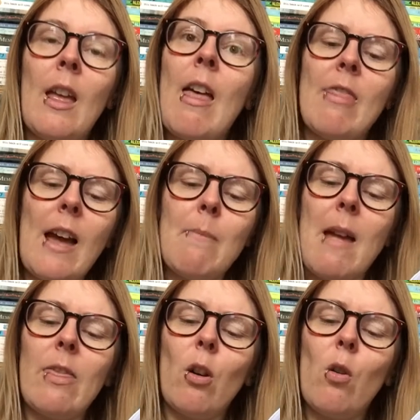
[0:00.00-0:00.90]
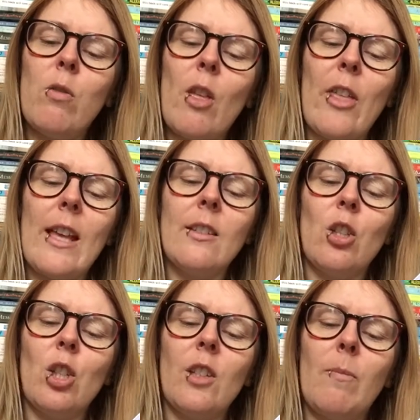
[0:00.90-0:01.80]
That meant that all the things that
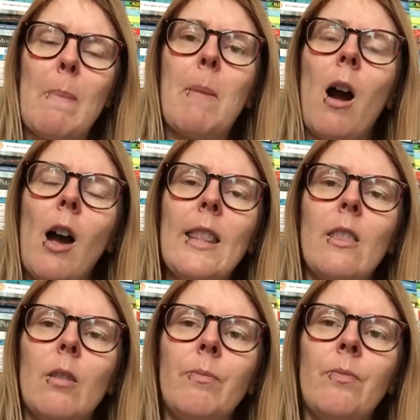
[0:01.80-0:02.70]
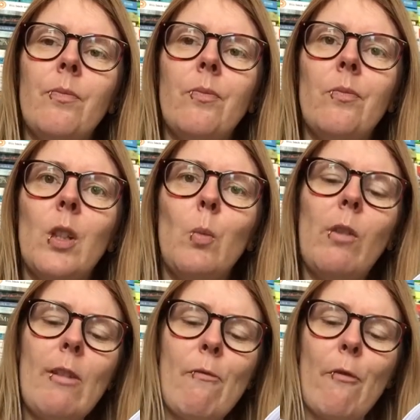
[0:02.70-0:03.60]
should have been behind them were
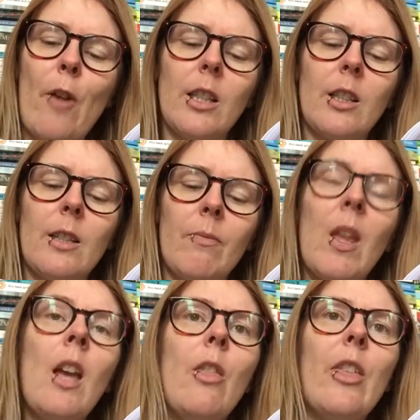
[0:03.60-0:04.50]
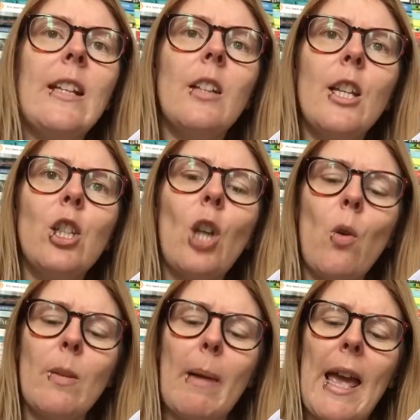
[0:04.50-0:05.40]
in front. Things like
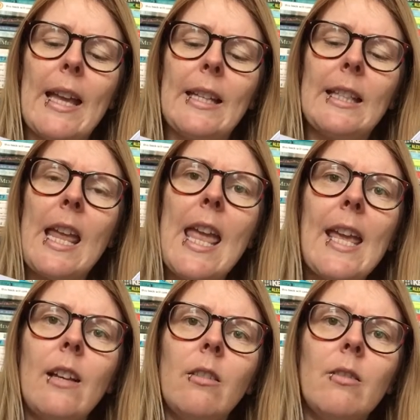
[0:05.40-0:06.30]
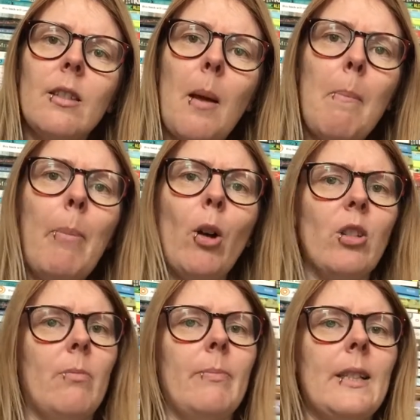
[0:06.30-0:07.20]
shoulder blades, heels,
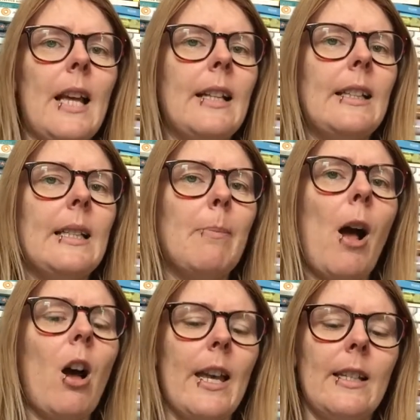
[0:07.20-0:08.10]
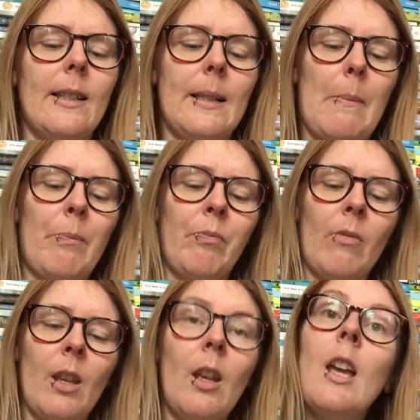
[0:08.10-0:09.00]
bottoms, and spines.
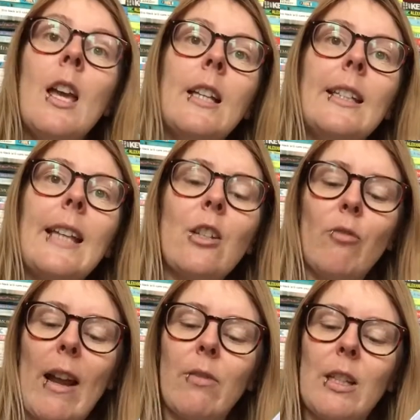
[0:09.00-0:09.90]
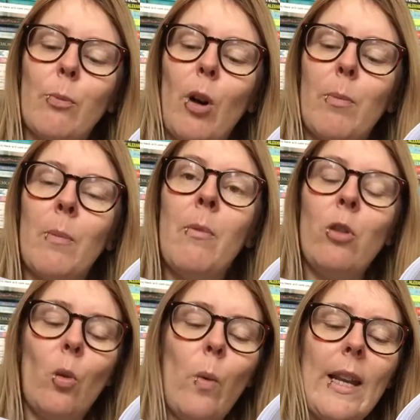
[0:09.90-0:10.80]
To get around this problem,
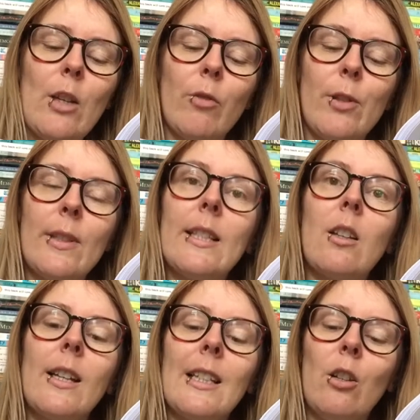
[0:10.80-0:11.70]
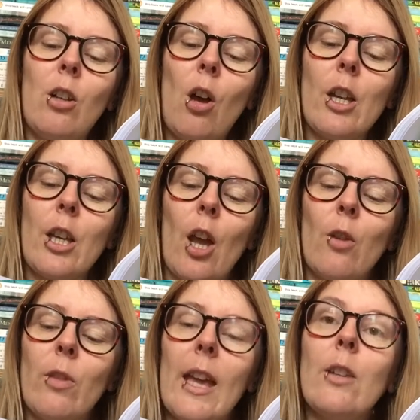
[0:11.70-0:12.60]
the Willigrews decided long ago
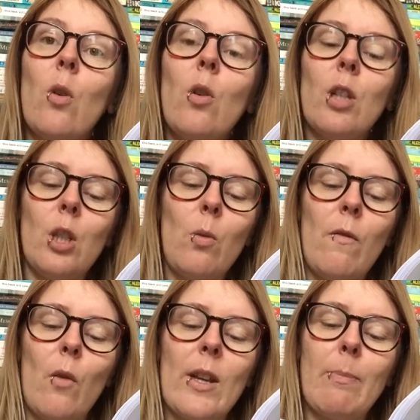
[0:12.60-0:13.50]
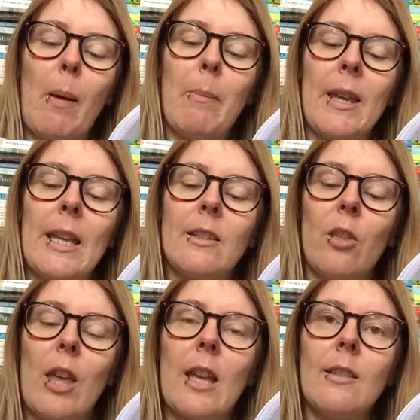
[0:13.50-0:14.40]
that in order to avoid bumping into
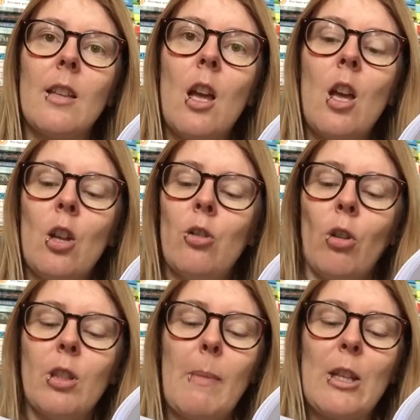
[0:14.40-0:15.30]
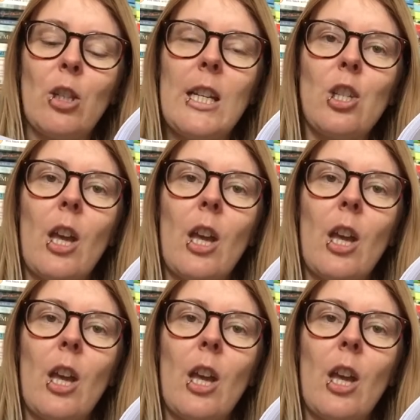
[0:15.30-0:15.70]
things, not to mention each